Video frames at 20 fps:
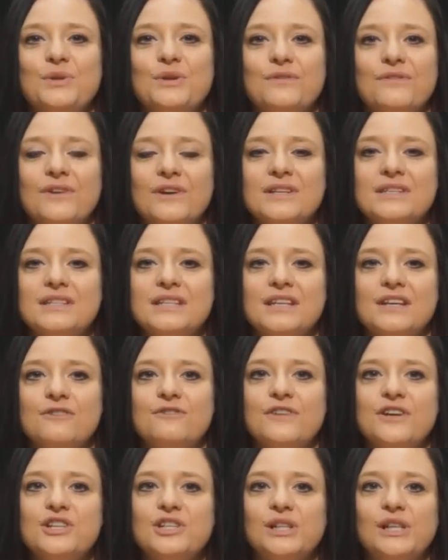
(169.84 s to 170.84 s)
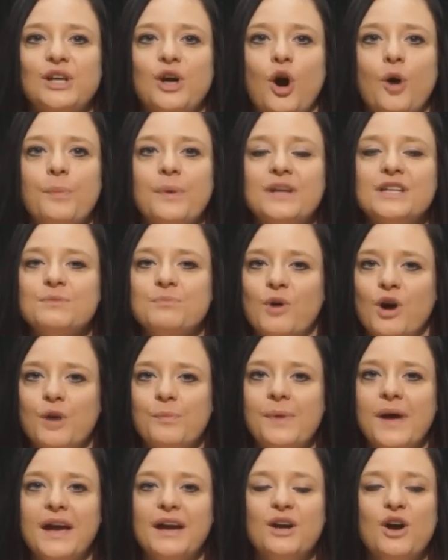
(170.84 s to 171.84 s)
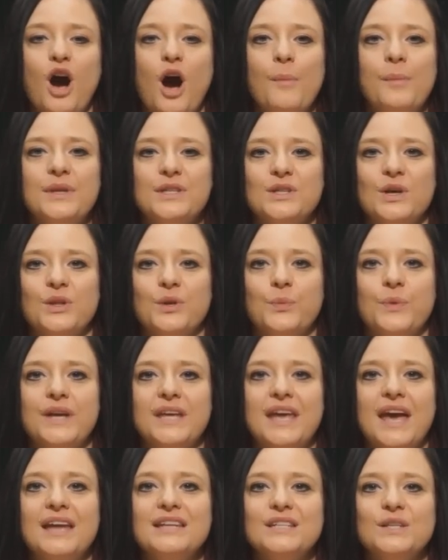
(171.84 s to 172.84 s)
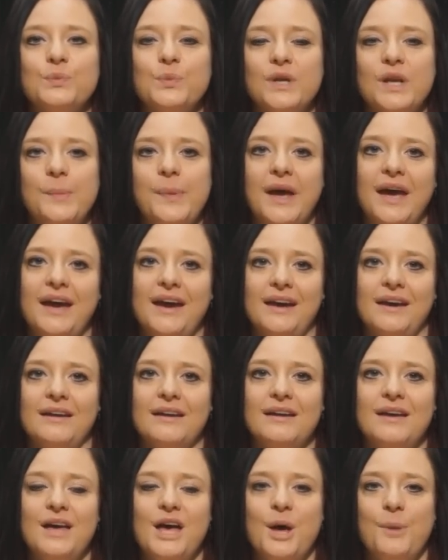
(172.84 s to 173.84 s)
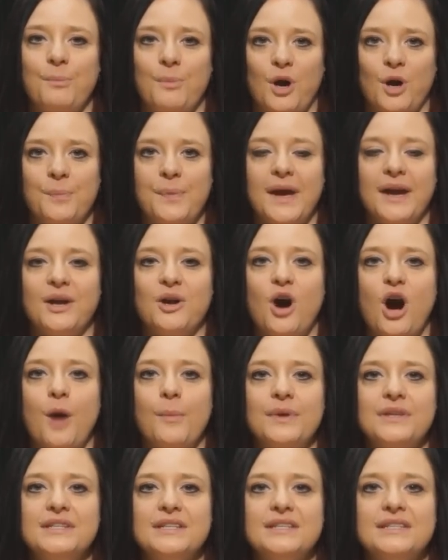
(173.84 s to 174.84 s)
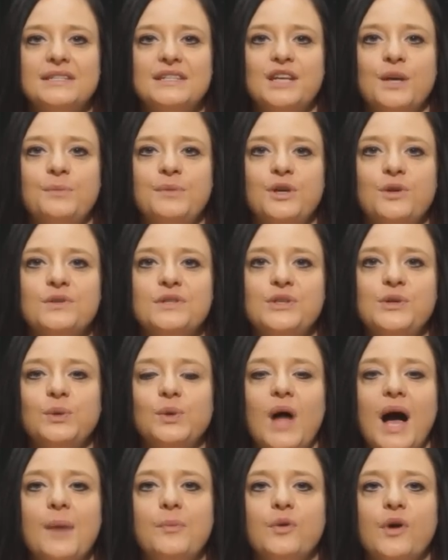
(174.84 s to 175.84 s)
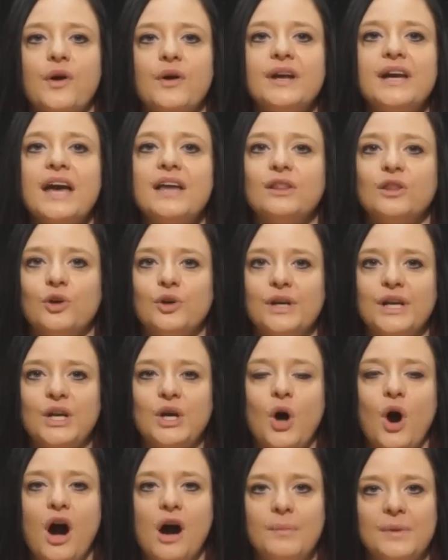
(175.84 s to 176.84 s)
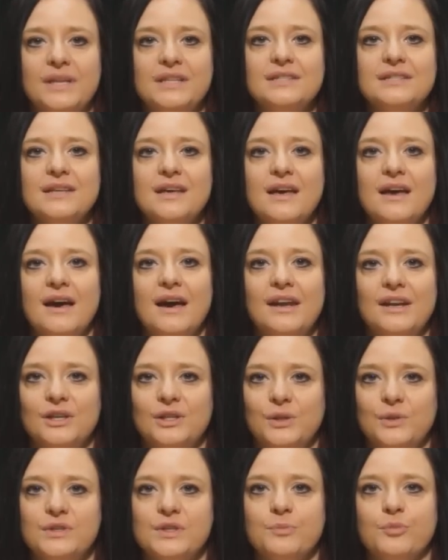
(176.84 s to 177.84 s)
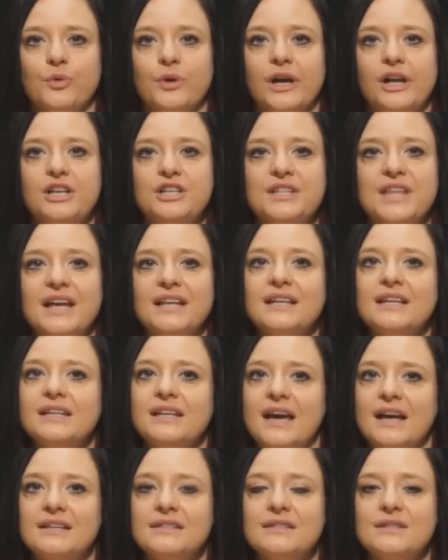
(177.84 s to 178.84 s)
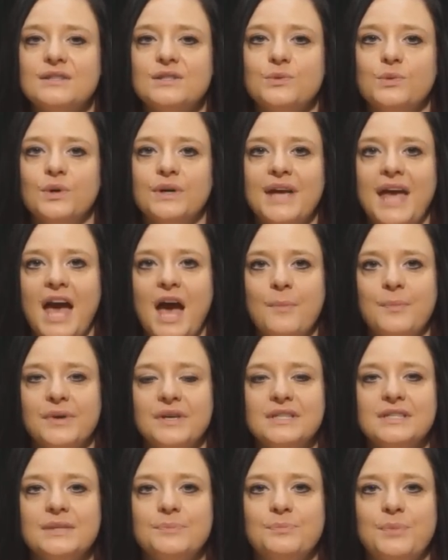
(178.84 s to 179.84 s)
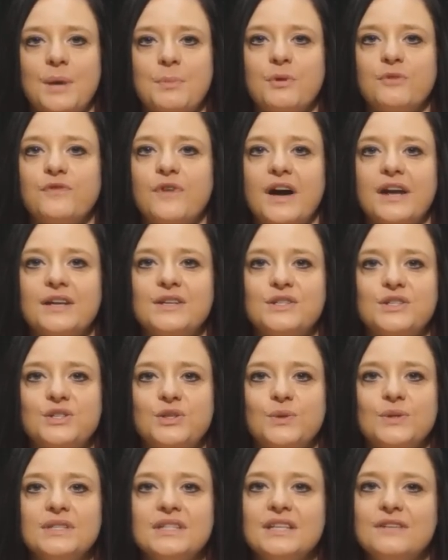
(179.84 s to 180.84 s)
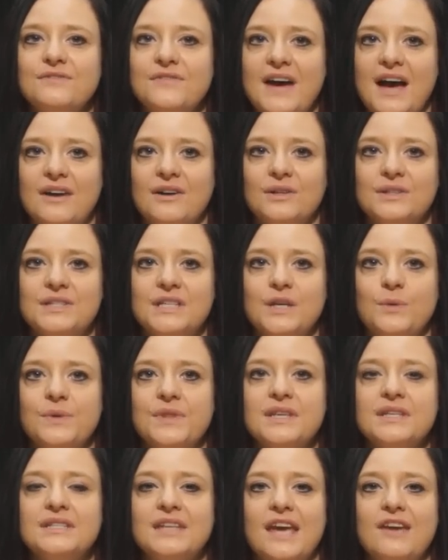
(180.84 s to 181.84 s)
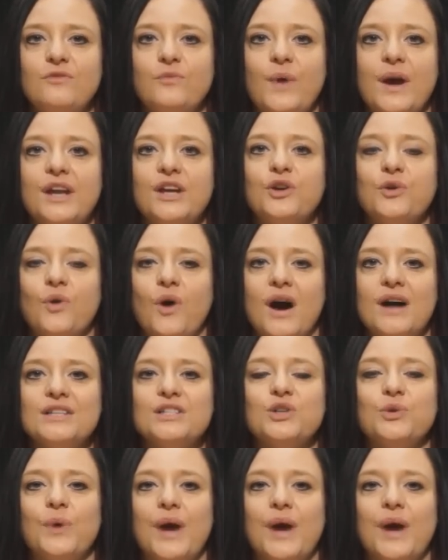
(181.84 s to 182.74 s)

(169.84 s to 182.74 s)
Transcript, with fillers: University officially opened Marpeck Commons on the weekend in Winnipeg. Marpeck Commons is CMU's new library and learning commons and includes a bridge that connects the school campus by providing students and faculty with a safe way to cross